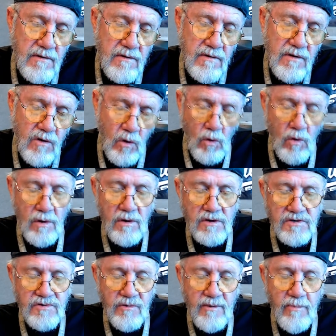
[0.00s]

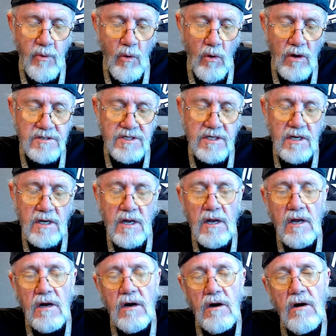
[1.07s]
coroner's reports
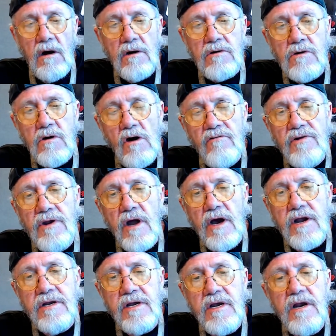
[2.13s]
on
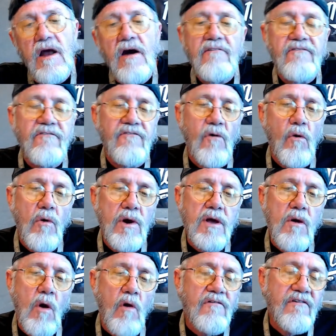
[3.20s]
COVID-19.
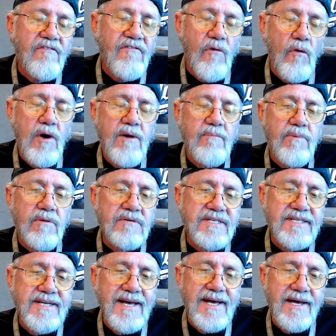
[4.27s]
Over
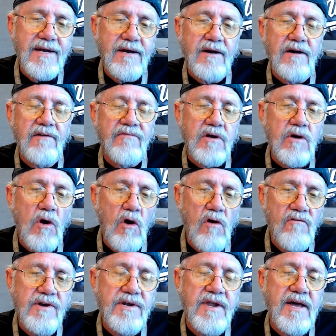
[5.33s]
40% of the
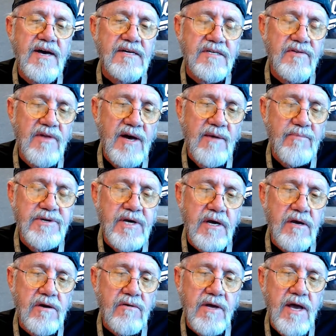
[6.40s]
COVID deaths in that
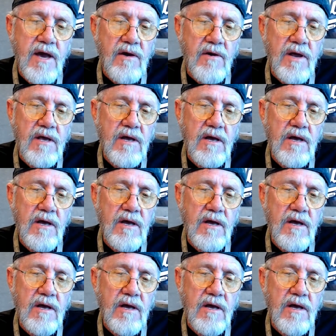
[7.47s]
particular county